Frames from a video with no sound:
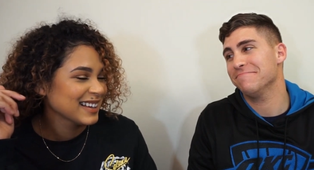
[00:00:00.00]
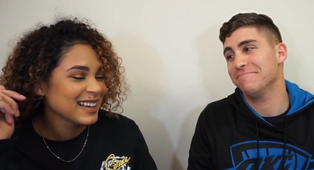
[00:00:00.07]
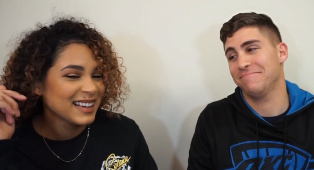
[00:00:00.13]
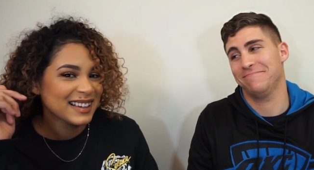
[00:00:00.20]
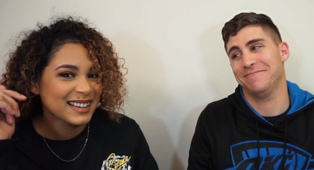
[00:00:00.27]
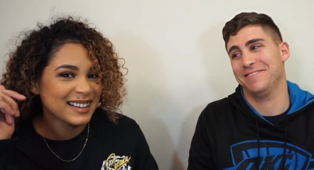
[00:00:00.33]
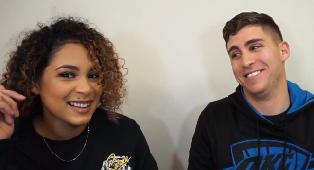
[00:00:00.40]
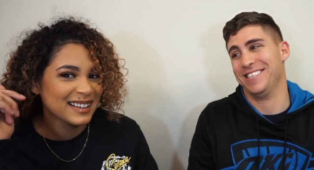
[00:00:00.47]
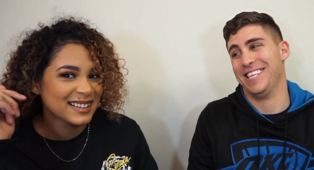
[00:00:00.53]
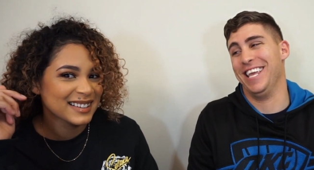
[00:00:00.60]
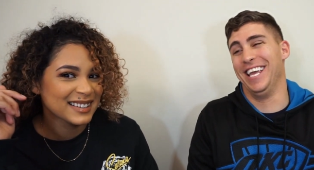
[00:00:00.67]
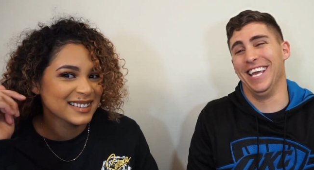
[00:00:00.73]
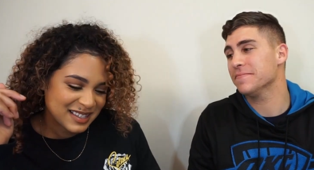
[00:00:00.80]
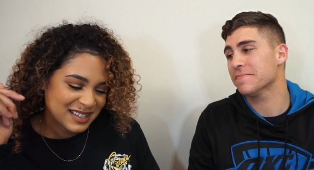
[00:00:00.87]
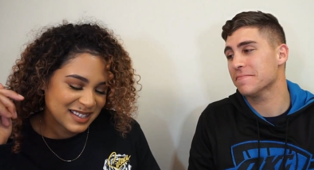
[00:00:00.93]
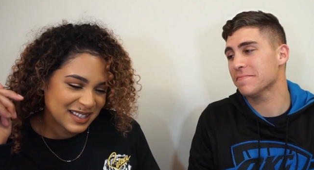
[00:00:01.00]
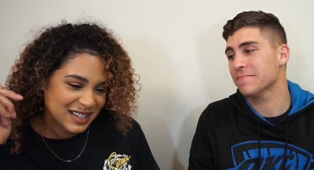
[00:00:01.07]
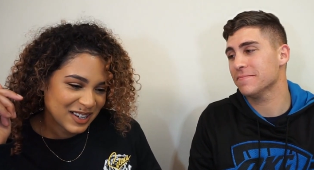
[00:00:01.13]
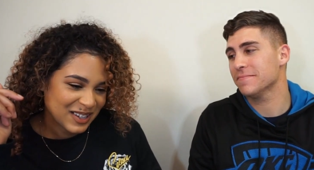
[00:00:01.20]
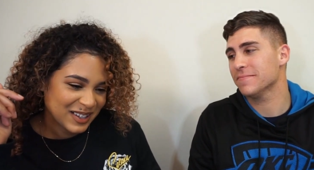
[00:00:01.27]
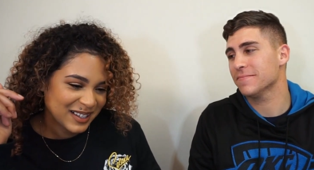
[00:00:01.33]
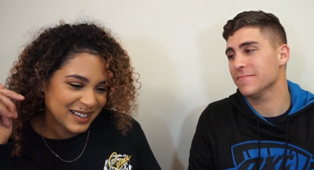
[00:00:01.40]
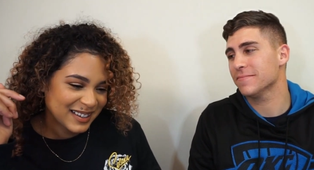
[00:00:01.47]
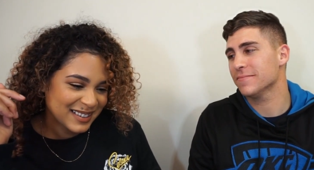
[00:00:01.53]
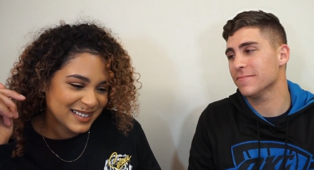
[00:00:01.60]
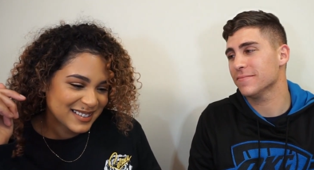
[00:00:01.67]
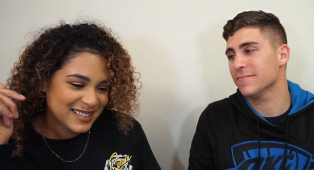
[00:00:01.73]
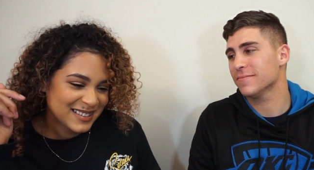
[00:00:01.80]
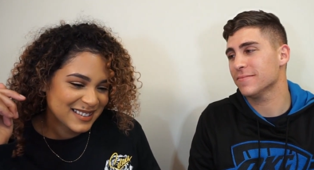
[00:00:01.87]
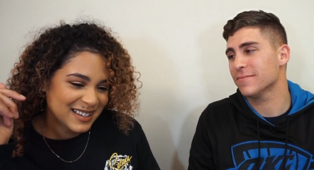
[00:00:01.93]
Speaker 1: Snolly
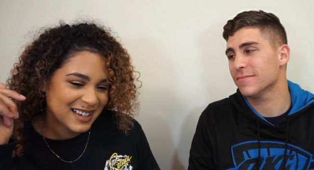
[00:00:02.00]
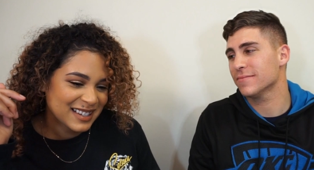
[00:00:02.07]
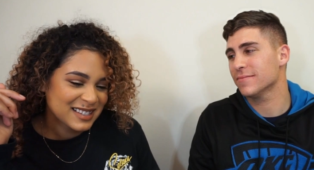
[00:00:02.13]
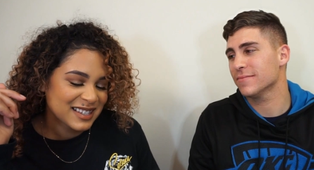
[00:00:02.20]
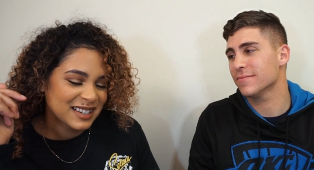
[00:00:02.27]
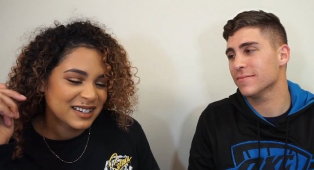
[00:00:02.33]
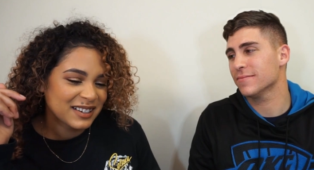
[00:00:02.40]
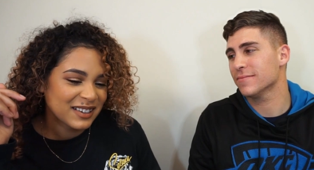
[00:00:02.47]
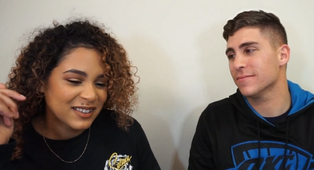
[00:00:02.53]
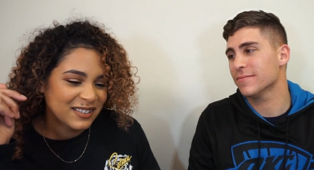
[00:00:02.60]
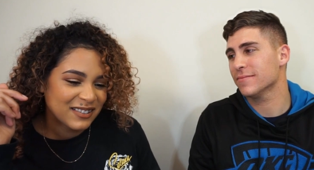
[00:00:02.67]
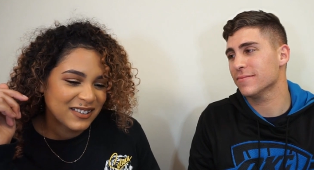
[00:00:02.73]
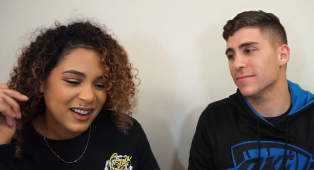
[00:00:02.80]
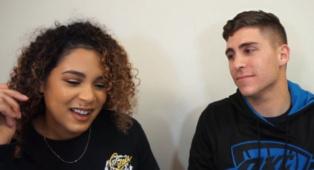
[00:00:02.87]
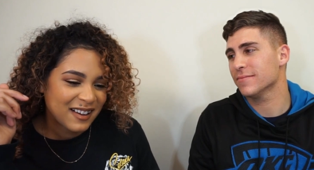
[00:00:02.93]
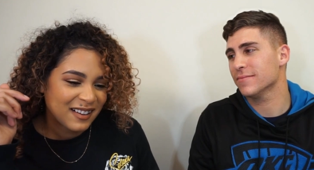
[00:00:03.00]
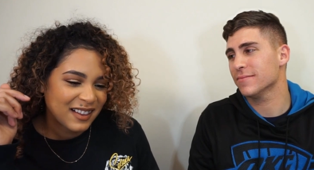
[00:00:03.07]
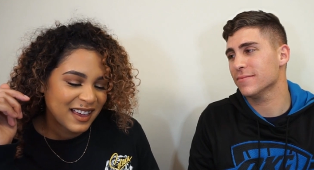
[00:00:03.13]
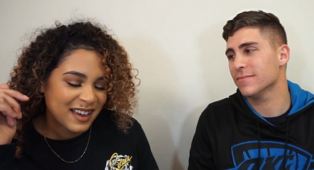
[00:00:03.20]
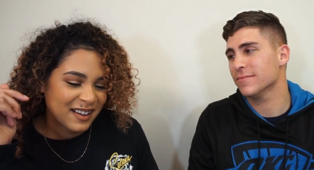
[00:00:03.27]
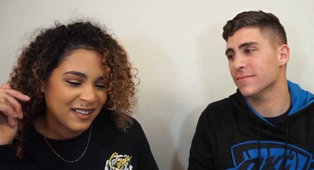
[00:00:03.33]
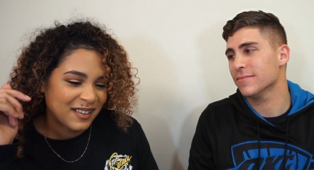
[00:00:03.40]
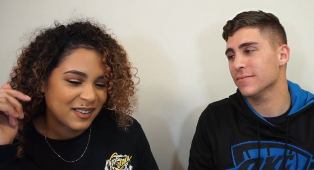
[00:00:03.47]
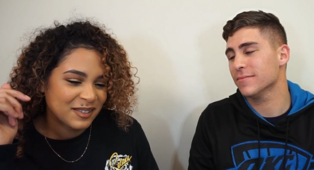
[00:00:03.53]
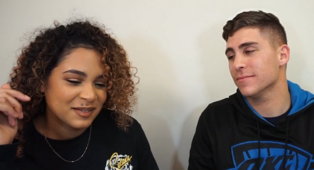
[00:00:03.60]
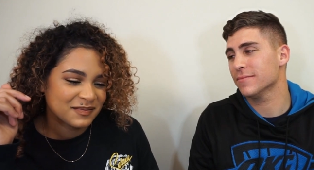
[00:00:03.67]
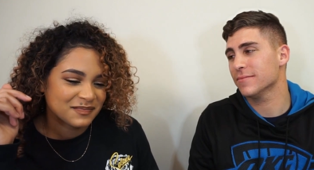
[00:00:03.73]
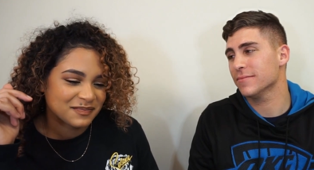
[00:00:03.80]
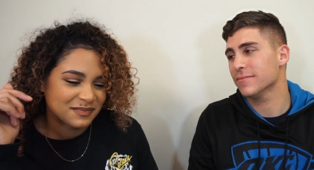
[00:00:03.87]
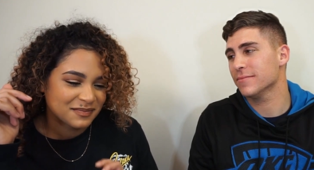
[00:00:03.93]
S N O L
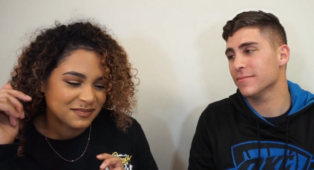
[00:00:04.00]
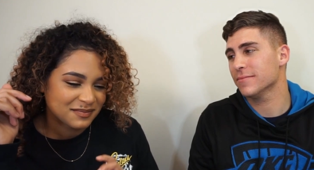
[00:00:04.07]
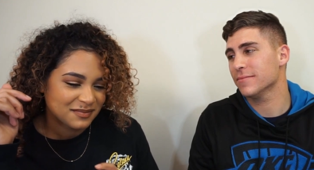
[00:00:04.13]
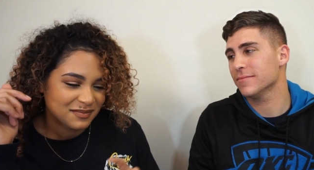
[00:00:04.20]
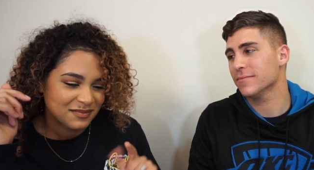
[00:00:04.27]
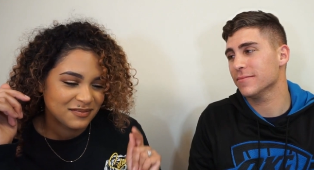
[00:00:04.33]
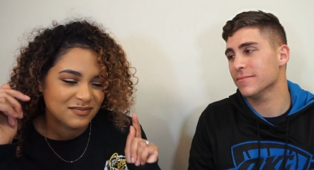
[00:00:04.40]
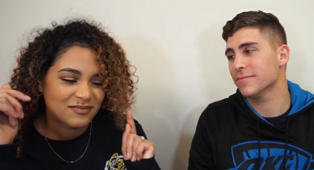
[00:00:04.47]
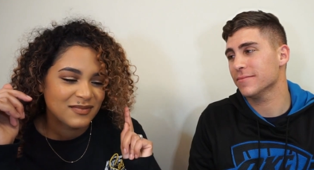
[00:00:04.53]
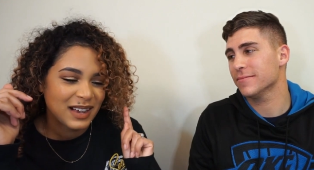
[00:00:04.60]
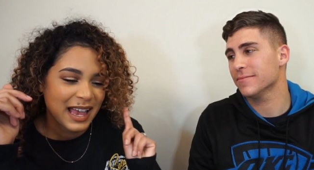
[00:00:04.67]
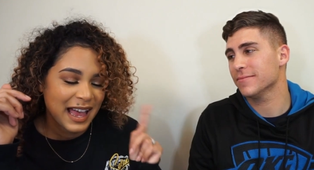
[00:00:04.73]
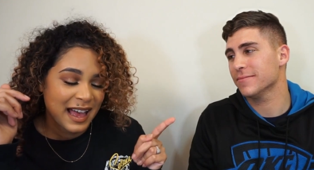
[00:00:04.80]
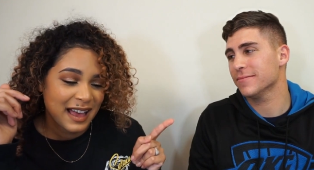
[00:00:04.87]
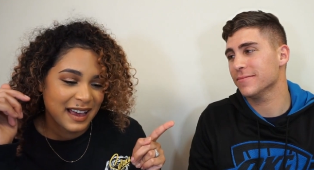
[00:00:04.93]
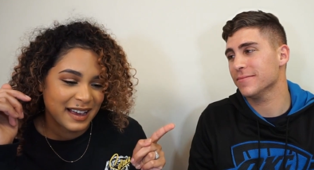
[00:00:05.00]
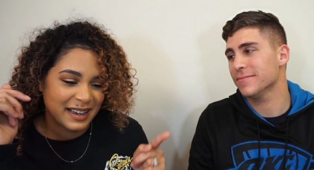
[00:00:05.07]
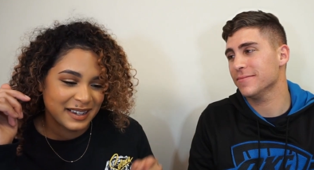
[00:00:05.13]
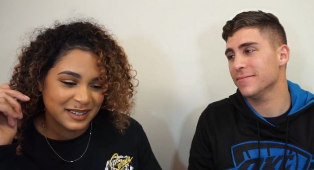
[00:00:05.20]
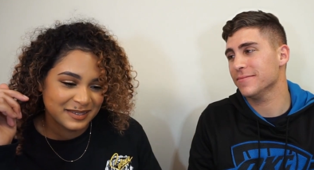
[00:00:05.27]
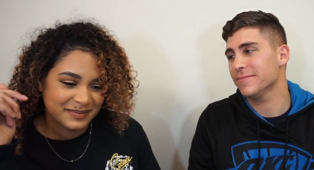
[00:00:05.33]
L I